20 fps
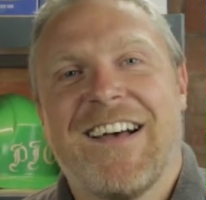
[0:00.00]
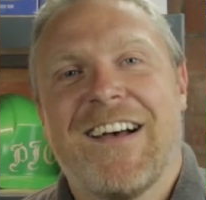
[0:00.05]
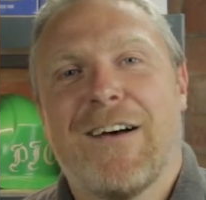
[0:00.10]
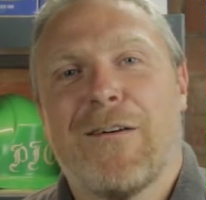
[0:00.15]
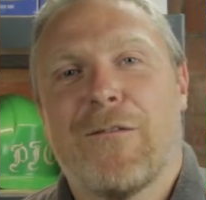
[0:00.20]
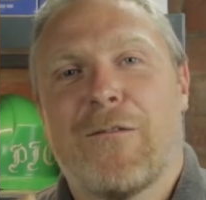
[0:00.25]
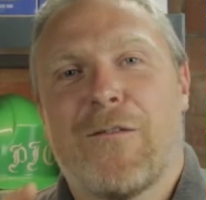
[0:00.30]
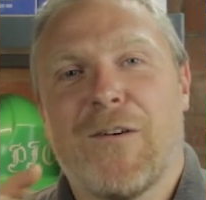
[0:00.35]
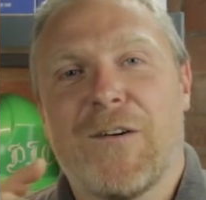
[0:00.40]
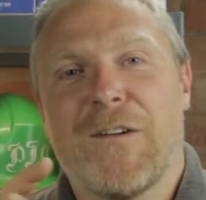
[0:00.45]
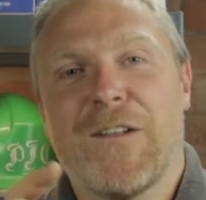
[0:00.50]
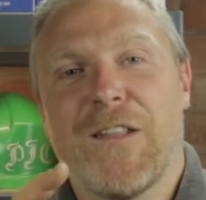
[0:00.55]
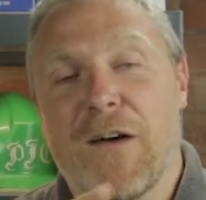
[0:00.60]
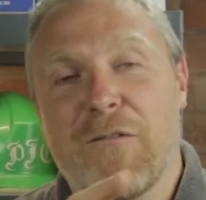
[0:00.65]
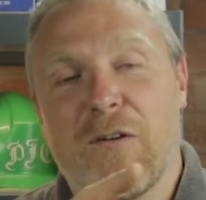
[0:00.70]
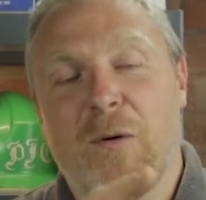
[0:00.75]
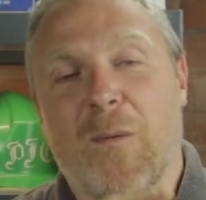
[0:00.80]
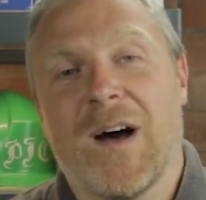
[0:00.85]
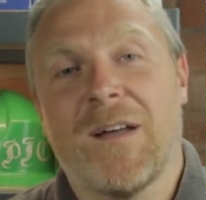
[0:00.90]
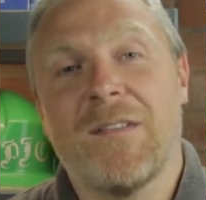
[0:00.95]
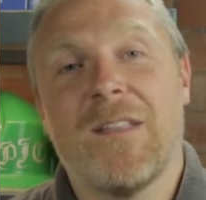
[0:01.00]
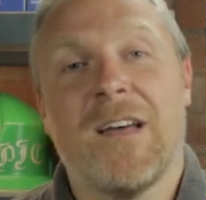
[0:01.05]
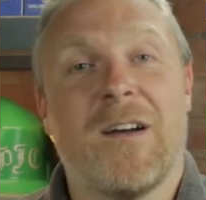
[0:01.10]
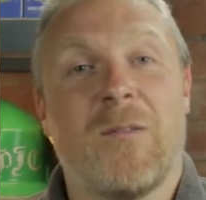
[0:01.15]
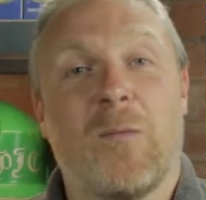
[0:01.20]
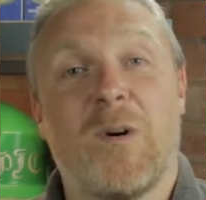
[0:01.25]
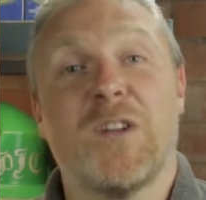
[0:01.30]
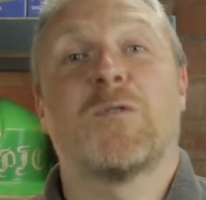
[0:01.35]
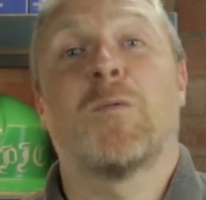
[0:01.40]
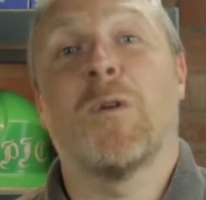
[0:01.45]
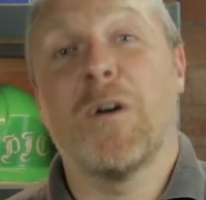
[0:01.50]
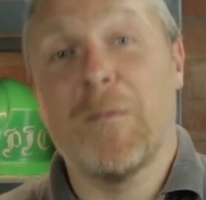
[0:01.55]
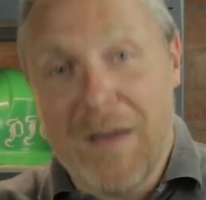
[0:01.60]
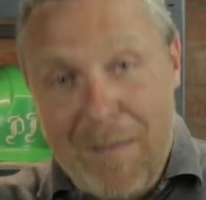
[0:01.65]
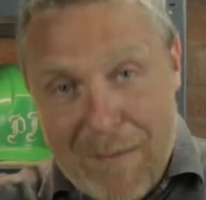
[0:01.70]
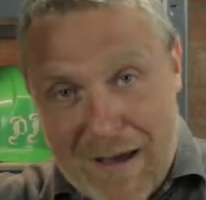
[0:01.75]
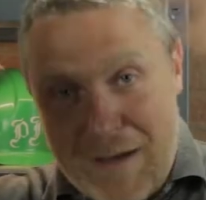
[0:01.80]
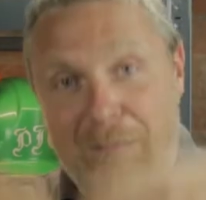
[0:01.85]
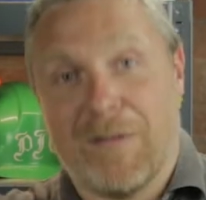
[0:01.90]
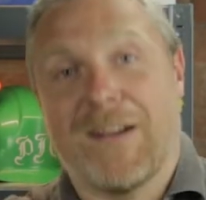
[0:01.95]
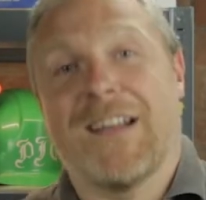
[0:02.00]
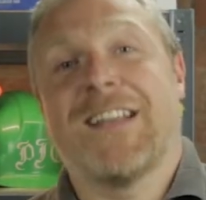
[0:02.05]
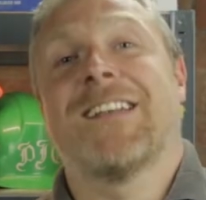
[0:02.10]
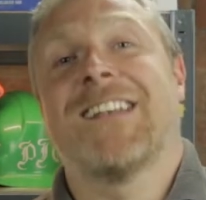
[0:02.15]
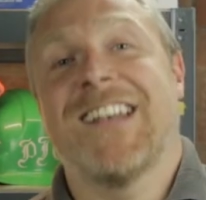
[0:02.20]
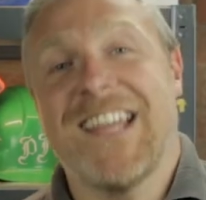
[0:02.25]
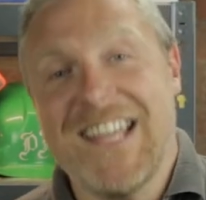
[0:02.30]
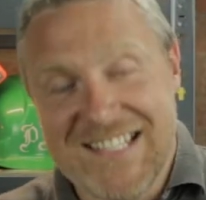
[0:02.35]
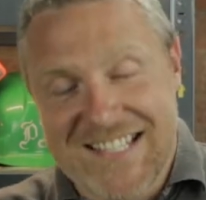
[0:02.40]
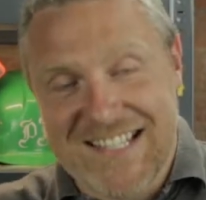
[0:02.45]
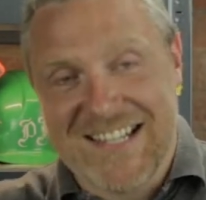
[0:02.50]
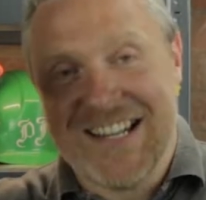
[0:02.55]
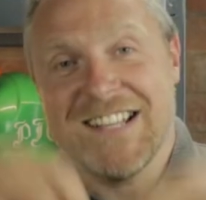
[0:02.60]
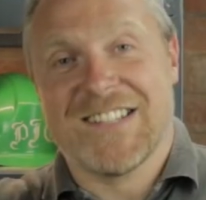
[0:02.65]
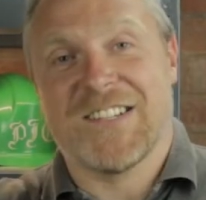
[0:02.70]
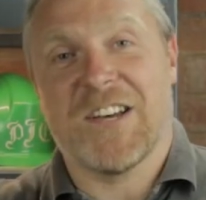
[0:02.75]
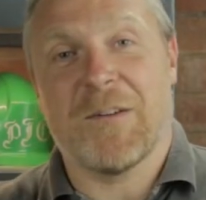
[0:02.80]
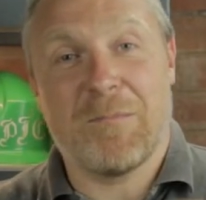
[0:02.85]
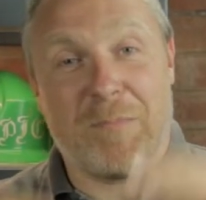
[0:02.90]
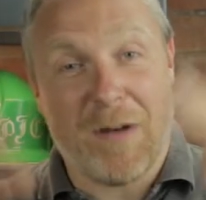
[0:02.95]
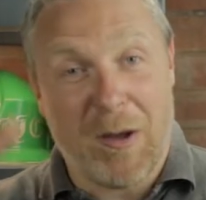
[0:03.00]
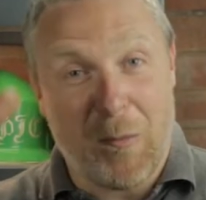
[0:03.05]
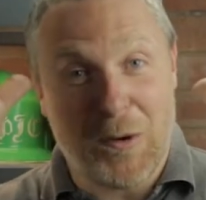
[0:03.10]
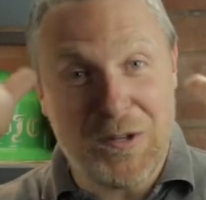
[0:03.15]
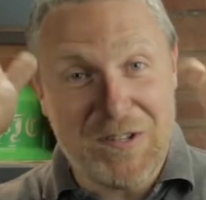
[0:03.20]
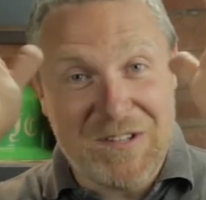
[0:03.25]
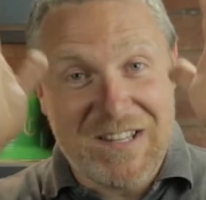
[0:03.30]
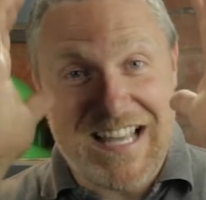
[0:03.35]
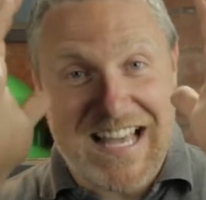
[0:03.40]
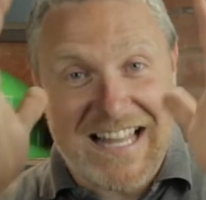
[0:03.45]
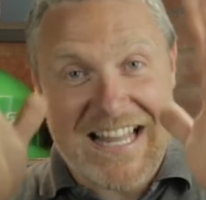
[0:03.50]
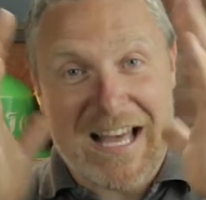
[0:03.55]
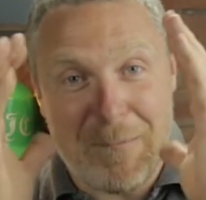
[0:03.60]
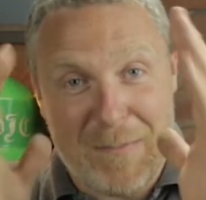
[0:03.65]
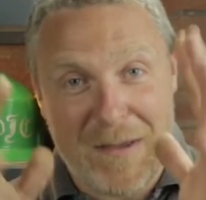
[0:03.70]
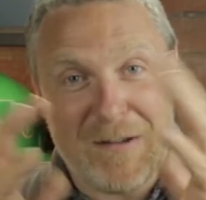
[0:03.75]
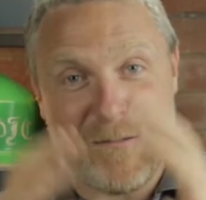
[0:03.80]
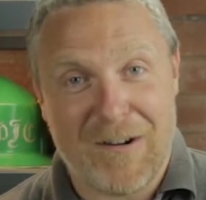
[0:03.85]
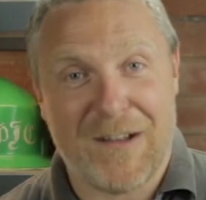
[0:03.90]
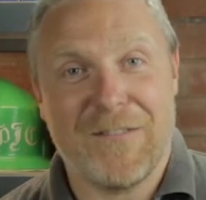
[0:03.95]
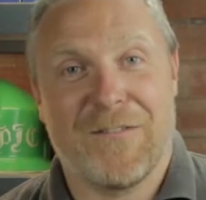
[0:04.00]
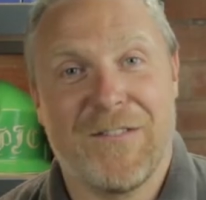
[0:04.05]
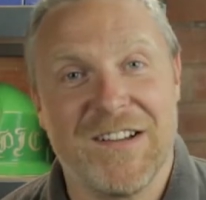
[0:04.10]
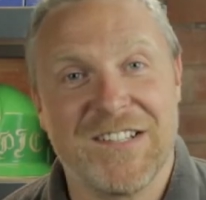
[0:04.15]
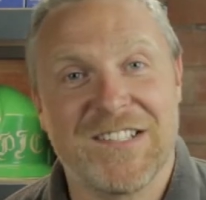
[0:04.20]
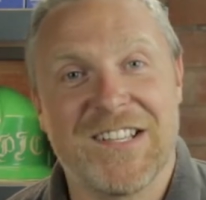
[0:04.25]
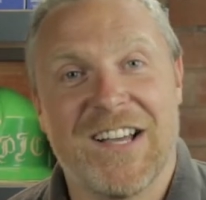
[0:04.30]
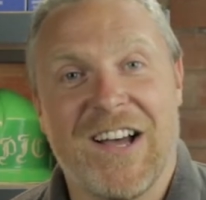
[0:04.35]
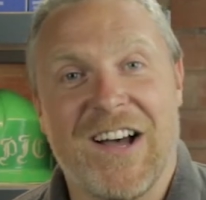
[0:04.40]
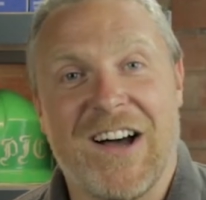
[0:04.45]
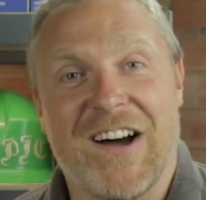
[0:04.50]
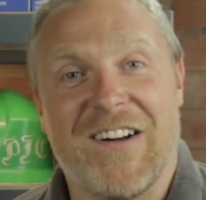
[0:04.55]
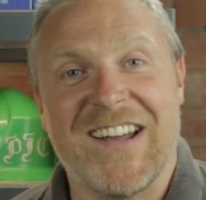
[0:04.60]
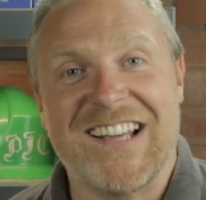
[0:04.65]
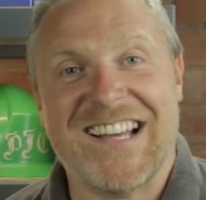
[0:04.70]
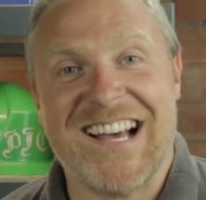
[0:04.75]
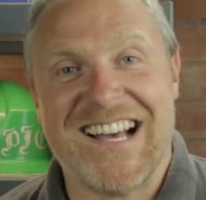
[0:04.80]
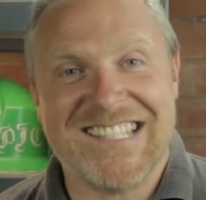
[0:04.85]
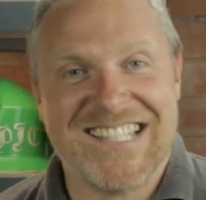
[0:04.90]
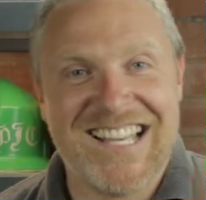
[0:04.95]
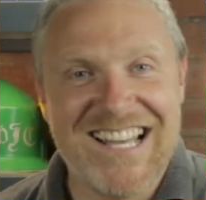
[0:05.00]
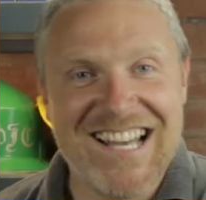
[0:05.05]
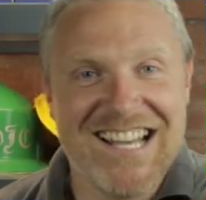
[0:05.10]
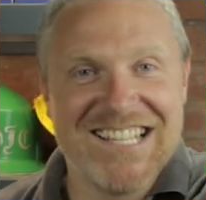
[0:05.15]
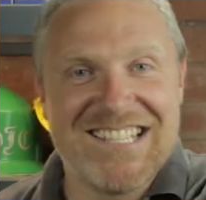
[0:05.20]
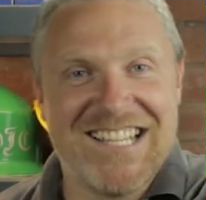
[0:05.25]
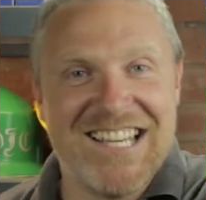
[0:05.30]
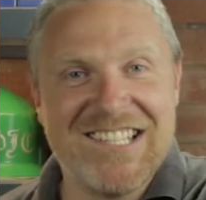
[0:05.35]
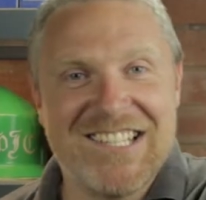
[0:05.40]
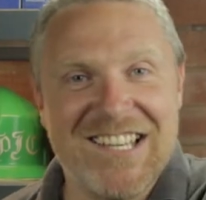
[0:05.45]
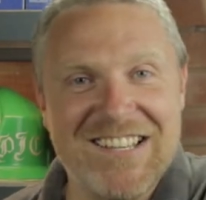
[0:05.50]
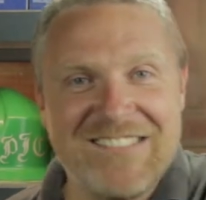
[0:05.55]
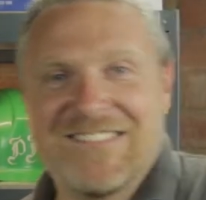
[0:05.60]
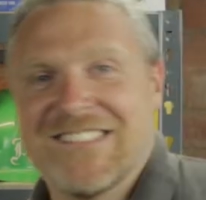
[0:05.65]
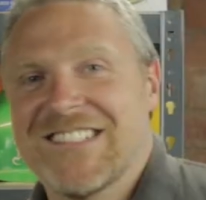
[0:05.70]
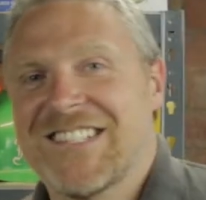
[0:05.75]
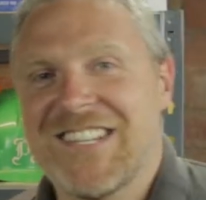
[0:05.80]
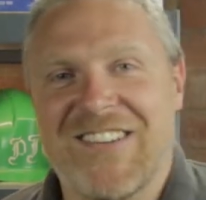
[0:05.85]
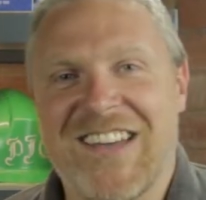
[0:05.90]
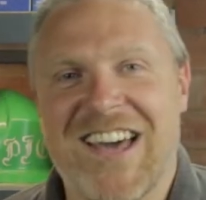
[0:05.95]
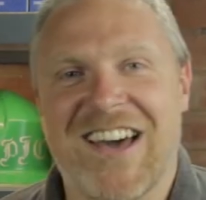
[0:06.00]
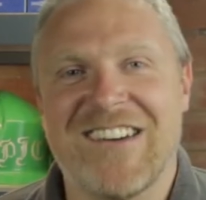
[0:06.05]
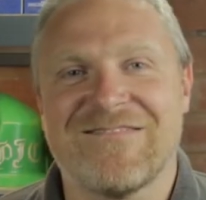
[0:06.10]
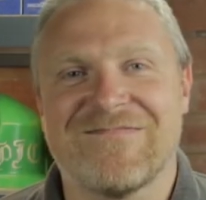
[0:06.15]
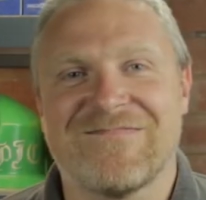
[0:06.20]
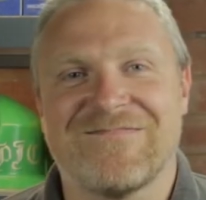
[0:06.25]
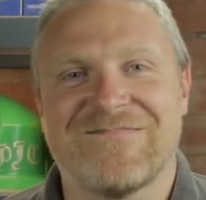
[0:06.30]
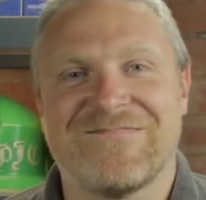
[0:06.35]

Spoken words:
for another one, which will be about bringing leads in at the top, but I want you to get that bit right first. All right, guys, I'll see you soon. Cheerio.